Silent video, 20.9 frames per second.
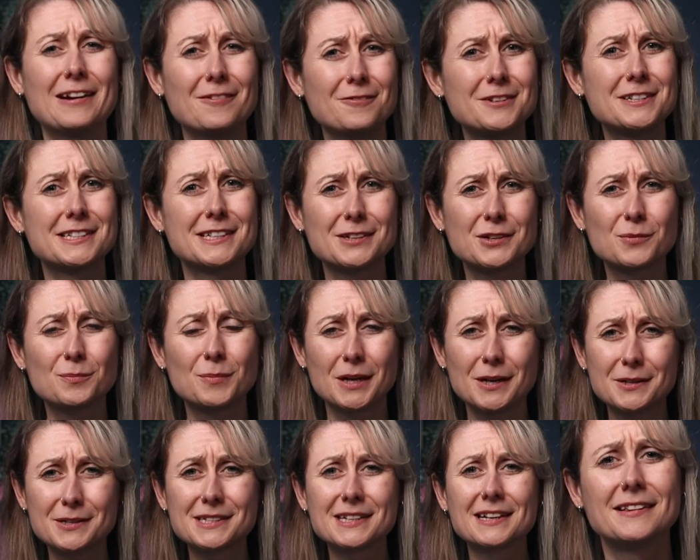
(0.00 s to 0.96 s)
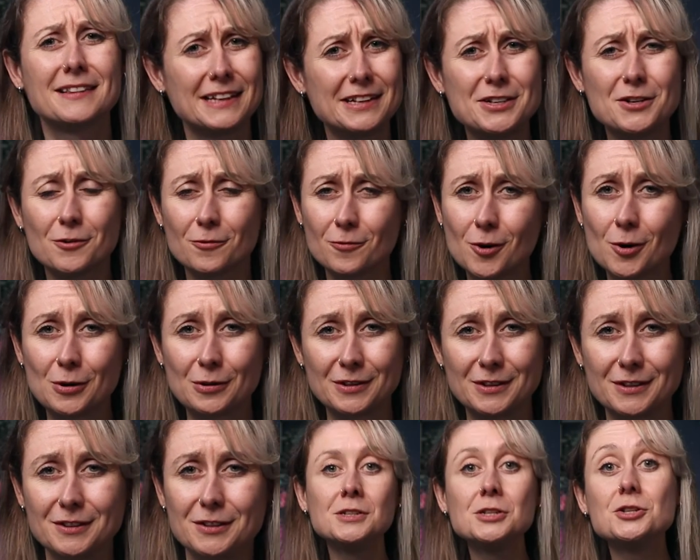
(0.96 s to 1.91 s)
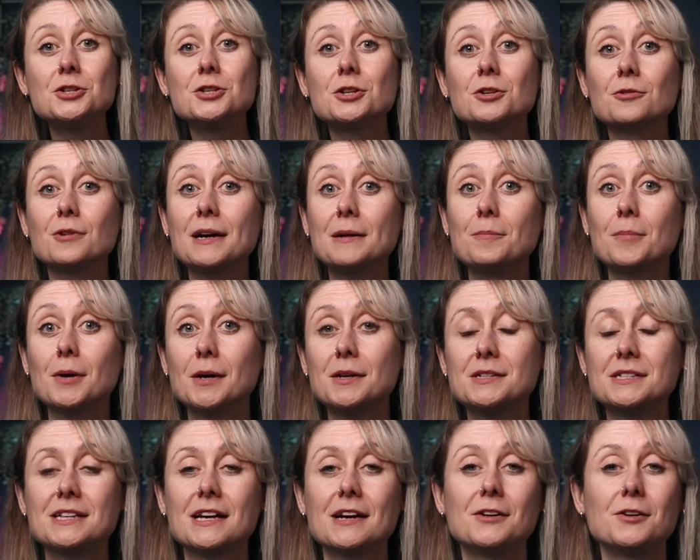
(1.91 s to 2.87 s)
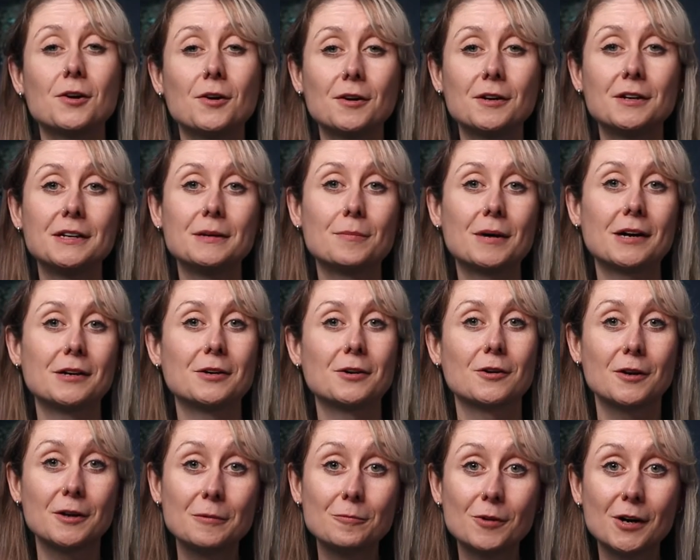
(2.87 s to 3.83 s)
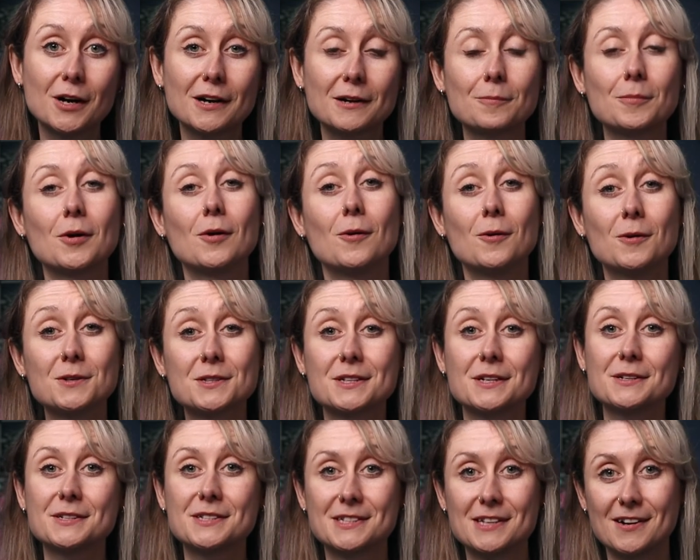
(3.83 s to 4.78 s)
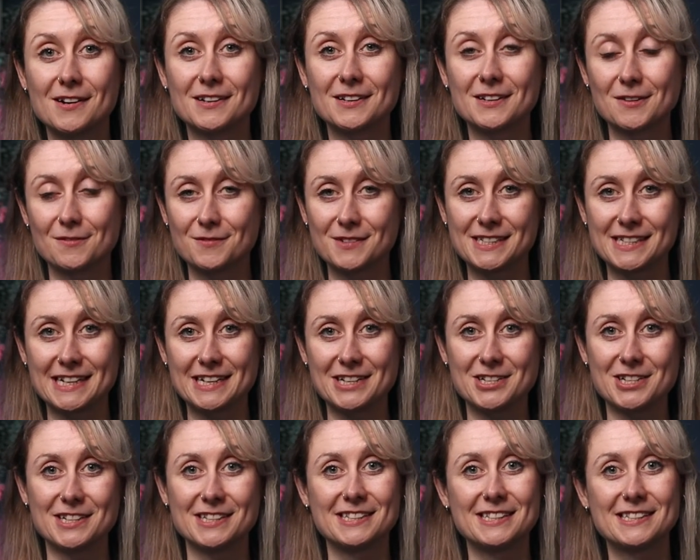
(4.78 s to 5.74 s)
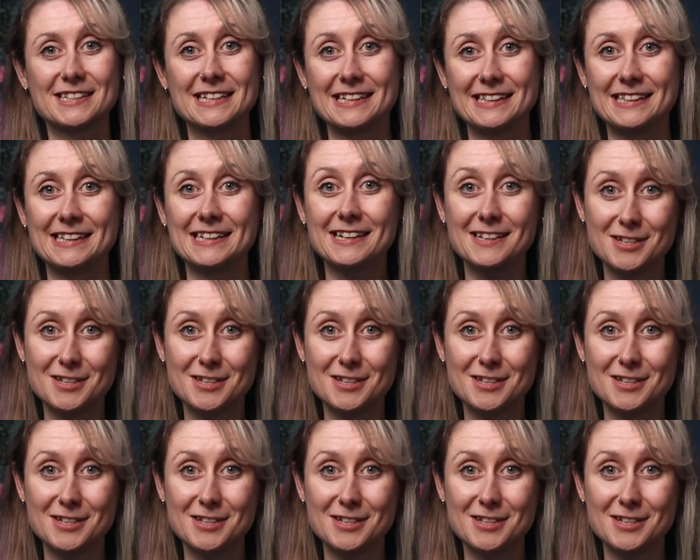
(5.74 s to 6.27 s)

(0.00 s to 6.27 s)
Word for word: every single post, then you're wrong. You should create posts that are not only about your own work, but also starting conversations in the